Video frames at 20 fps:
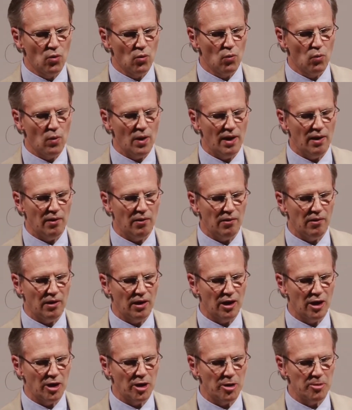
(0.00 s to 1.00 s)
Well,
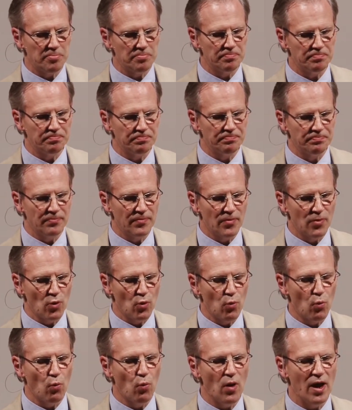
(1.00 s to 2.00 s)
um,
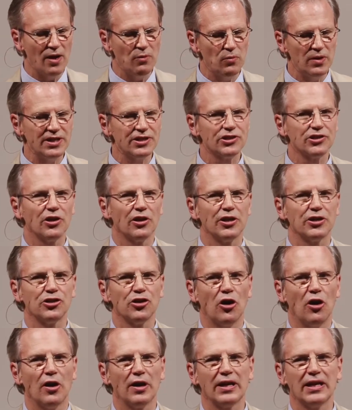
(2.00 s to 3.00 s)
when we start
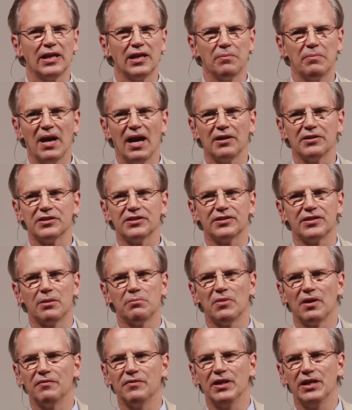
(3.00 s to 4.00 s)
talking about
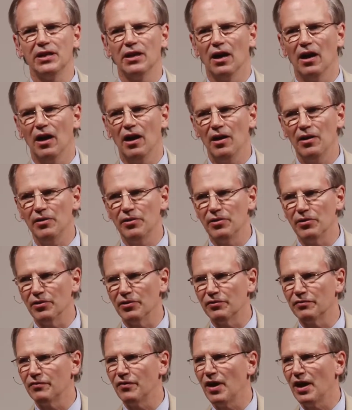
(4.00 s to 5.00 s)
some of the
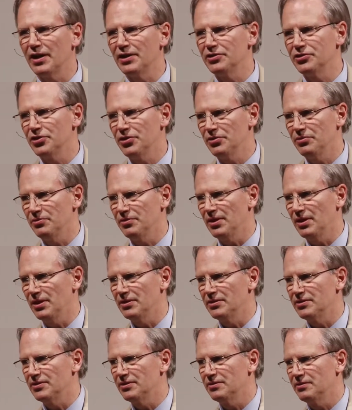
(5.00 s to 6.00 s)
other fine
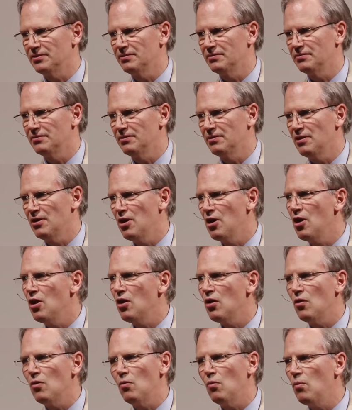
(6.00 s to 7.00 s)
tunings,
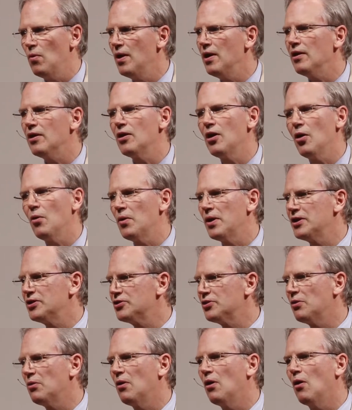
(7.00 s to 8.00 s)
we're going
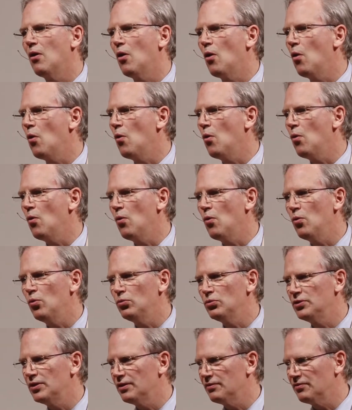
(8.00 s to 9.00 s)
to a
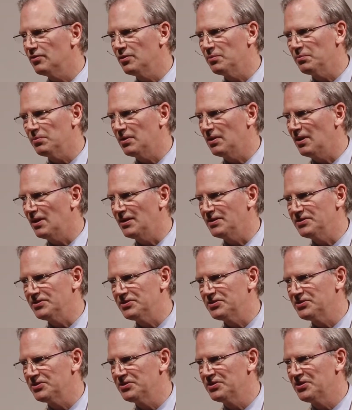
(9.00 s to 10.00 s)
whole different
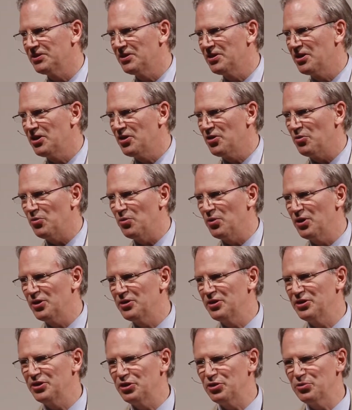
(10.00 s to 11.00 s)
place where
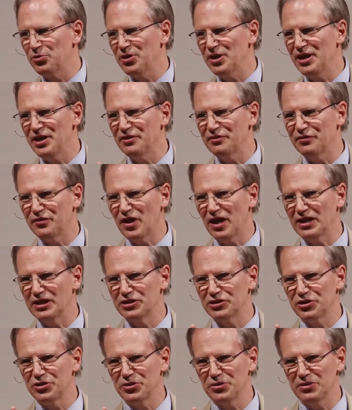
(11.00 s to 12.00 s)
the degree of
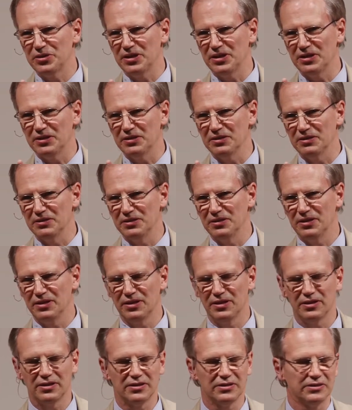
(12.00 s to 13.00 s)
fine tuning
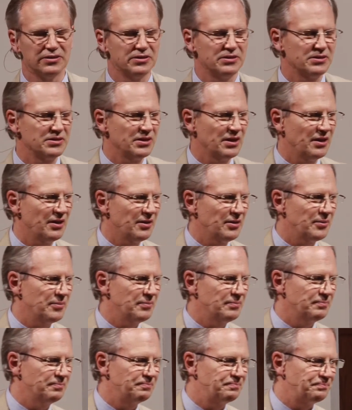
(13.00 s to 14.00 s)
is
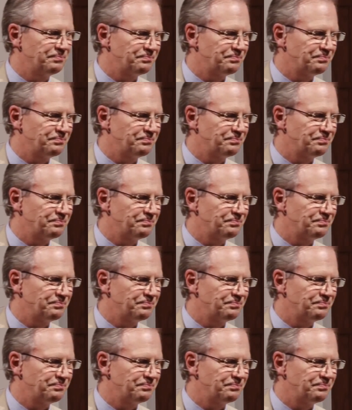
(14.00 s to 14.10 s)
um,